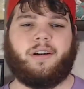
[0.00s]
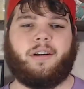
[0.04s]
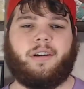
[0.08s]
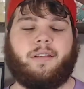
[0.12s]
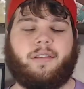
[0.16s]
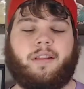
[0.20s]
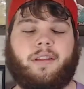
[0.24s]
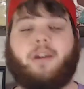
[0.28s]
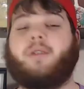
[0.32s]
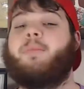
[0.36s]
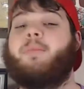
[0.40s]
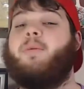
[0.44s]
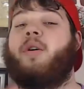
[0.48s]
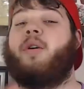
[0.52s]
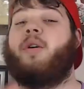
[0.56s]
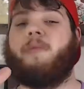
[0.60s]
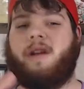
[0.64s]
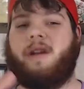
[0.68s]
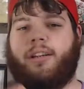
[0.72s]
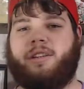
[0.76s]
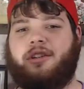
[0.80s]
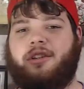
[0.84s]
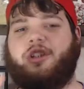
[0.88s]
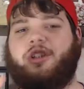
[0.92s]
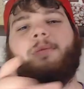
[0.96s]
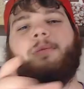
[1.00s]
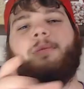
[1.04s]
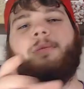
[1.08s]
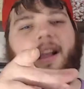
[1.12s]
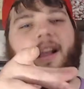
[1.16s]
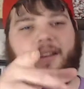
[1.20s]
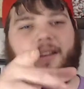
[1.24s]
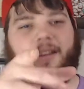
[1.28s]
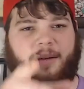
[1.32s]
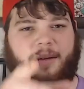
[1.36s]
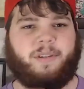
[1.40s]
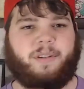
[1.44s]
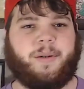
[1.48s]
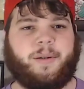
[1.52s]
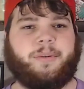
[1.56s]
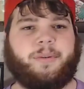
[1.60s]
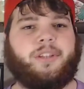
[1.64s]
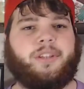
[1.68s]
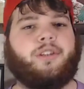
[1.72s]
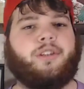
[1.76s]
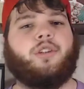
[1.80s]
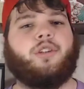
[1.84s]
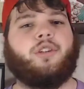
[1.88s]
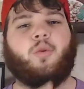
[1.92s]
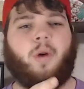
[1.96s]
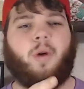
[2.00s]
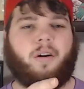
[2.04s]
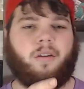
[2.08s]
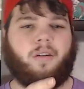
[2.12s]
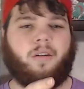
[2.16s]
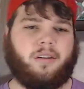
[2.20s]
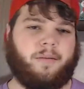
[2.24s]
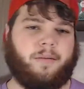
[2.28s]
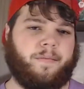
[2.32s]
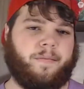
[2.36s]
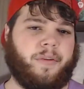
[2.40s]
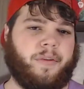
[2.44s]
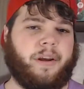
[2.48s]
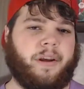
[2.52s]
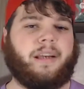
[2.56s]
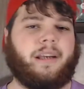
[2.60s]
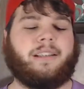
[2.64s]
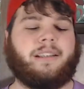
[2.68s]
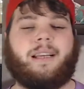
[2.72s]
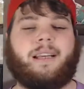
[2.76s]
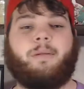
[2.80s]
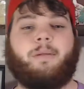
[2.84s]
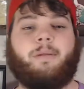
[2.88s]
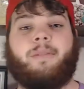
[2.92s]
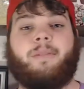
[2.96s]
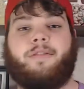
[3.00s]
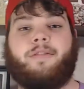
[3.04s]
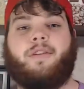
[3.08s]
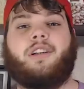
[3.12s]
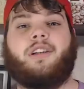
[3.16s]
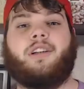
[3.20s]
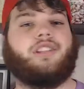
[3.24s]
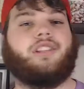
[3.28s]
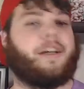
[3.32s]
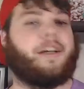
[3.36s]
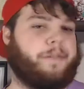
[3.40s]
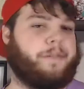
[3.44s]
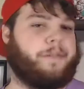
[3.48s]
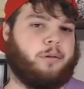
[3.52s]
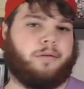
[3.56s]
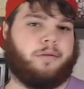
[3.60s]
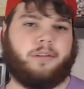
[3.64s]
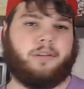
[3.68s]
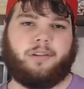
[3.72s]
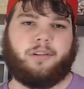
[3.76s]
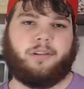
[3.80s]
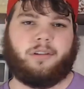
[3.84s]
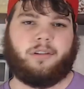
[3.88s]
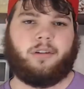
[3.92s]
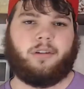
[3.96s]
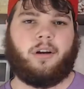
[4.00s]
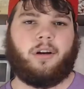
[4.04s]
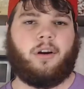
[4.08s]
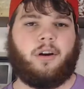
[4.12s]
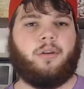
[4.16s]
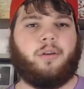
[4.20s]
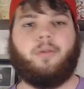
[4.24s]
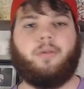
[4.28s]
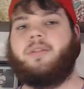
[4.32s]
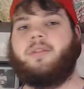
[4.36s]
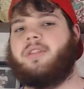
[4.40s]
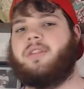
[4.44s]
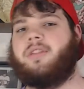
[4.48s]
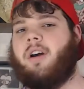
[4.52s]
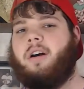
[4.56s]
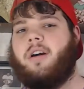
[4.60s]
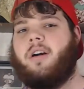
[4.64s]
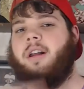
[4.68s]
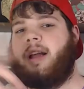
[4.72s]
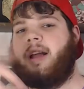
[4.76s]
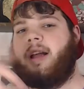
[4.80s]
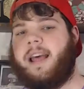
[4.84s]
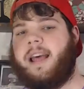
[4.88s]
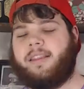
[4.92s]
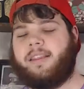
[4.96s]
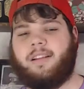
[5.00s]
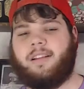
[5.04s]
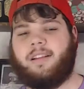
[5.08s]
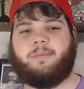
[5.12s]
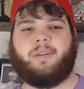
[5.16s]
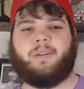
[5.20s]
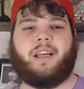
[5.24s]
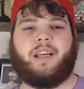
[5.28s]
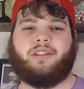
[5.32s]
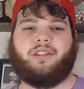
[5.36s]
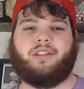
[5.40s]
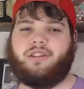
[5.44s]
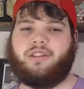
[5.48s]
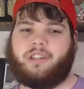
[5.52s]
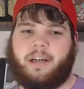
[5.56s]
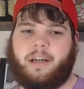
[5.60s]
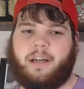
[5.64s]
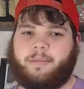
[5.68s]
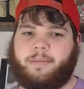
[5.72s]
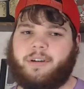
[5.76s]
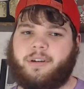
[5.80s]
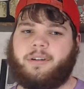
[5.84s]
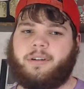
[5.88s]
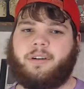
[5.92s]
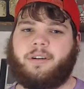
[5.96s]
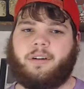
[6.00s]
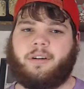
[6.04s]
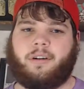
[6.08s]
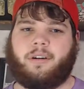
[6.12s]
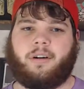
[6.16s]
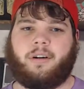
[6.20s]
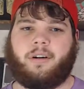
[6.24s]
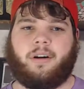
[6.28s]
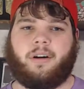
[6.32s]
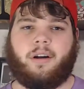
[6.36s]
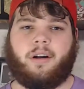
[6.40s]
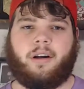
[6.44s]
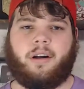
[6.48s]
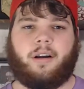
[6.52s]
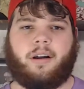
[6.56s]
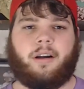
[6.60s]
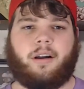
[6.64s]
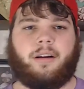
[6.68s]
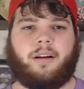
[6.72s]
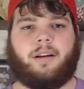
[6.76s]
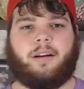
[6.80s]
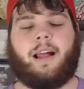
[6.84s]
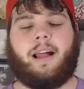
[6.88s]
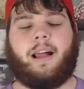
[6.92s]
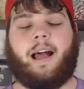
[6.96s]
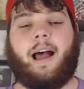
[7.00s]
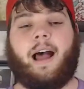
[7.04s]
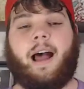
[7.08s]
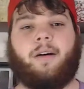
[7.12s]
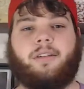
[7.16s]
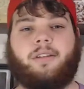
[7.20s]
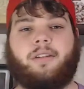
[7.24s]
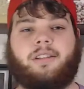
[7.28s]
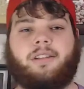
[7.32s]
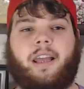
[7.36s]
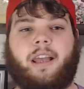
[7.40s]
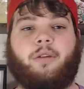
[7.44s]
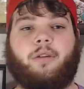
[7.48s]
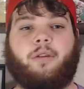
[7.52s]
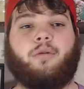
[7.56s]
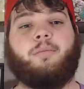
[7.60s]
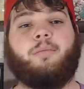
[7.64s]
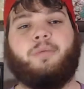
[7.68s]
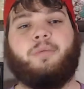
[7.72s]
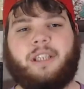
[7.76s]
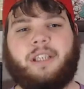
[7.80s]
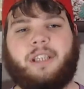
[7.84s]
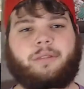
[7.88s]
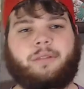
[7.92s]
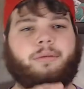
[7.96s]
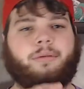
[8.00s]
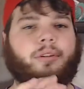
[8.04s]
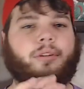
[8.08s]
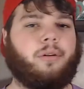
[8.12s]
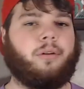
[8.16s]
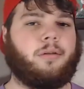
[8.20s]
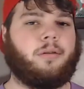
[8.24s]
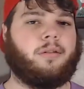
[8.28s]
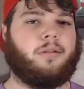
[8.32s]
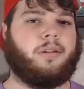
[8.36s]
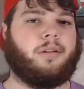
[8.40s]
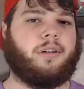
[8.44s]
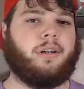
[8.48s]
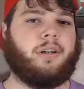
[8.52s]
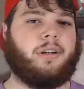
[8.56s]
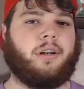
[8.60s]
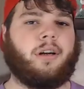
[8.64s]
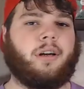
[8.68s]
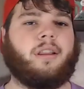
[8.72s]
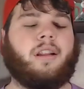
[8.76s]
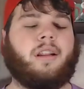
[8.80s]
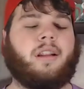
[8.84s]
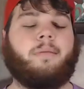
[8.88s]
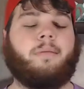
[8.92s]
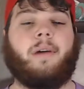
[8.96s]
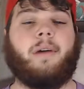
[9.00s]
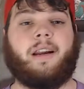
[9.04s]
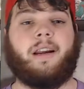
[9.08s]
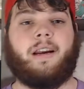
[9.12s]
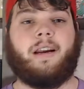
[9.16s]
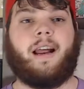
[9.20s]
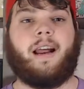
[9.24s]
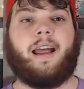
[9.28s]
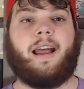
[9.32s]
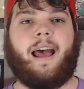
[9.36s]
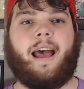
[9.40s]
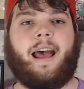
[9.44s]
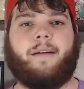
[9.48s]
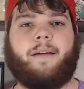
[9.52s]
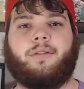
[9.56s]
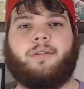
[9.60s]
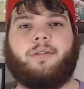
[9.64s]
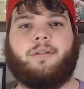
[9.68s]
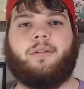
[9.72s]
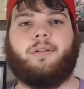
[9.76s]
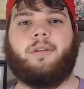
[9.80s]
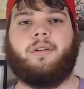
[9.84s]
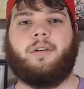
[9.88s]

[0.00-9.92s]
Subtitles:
There's more money to your pocket, WWE. You're welcome. Same with my friend Jeff Hilvers, who you saw at the Elimination Chamber. I was like, please record the Monday night after